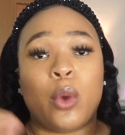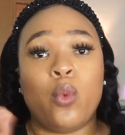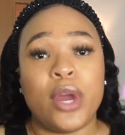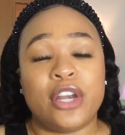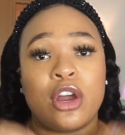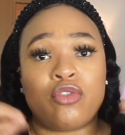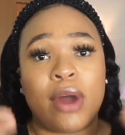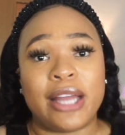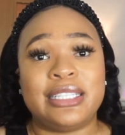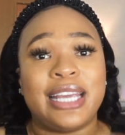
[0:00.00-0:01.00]
when
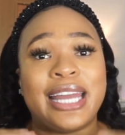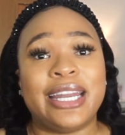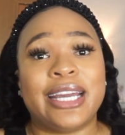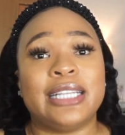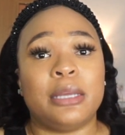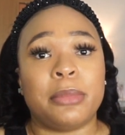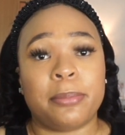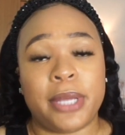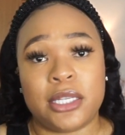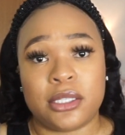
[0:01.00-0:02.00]
writing an academic
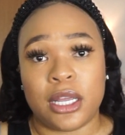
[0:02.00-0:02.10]
piece,